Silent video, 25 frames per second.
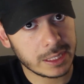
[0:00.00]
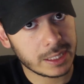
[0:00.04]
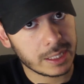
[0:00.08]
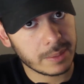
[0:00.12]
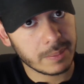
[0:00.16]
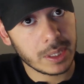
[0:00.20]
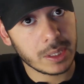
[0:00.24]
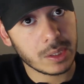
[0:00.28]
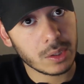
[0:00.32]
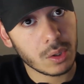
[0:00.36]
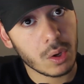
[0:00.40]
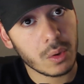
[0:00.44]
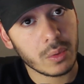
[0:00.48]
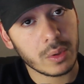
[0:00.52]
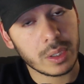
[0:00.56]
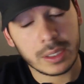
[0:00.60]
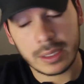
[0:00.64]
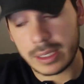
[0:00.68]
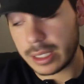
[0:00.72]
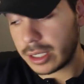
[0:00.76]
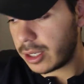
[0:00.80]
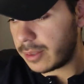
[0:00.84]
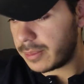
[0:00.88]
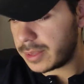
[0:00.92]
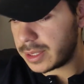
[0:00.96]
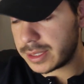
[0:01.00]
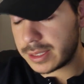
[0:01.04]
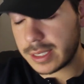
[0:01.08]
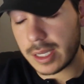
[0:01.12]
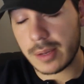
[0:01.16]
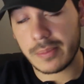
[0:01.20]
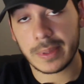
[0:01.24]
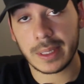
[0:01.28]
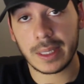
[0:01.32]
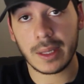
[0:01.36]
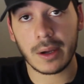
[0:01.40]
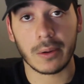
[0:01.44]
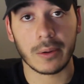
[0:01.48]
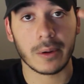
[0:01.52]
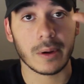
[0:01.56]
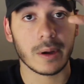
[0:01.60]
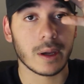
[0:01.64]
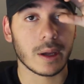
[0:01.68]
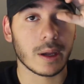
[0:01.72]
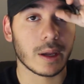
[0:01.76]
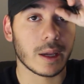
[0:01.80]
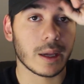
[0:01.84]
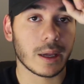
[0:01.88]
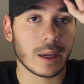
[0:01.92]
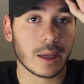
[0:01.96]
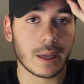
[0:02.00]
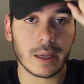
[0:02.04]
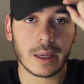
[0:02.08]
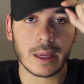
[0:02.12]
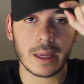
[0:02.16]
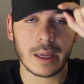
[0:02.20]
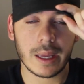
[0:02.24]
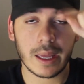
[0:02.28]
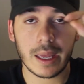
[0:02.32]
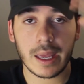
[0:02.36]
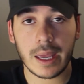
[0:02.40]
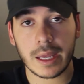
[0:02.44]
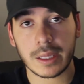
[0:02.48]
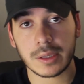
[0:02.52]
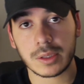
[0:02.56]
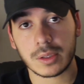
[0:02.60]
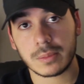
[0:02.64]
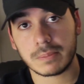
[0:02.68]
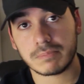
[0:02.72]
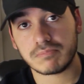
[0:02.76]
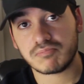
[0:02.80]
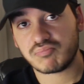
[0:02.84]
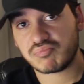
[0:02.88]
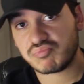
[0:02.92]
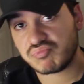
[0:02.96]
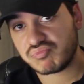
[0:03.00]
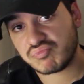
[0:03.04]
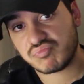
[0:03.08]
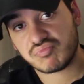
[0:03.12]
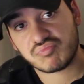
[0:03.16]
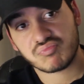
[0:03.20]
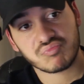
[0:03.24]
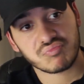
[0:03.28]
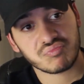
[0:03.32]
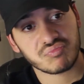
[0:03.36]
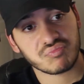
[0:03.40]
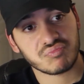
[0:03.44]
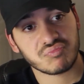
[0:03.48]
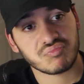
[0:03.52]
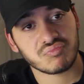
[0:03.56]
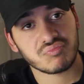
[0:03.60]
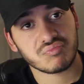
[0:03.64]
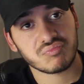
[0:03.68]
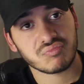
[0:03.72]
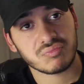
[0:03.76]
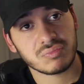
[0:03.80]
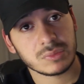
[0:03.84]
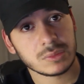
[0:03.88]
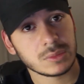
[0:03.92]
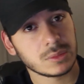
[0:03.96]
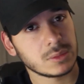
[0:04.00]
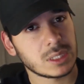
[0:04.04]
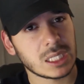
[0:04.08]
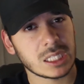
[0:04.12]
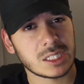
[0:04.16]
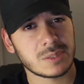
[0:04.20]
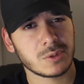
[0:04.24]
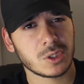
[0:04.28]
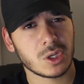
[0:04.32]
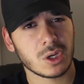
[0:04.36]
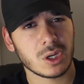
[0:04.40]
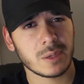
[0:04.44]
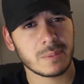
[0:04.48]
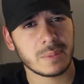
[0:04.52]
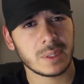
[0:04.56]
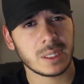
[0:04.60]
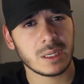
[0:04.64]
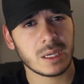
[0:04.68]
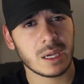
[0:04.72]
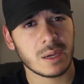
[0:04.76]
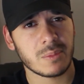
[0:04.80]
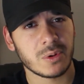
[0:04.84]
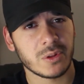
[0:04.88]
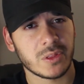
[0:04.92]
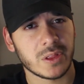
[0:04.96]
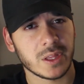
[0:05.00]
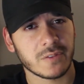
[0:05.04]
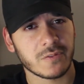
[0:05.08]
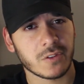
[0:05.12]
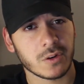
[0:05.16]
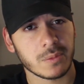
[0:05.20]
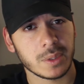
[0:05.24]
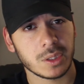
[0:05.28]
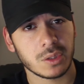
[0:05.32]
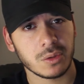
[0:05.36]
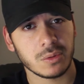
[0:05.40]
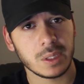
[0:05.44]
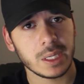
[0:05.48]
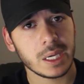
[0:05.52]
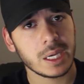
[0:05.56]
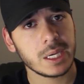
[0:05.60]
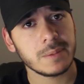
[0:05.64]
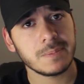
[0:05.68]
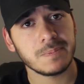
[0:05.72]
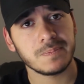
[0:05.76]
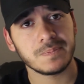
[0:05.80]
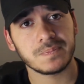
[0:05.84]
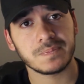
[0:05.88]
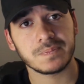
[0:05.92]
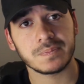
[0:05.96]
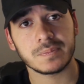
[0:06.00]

let them know in the comments down below. And that's gonna be everything for me today.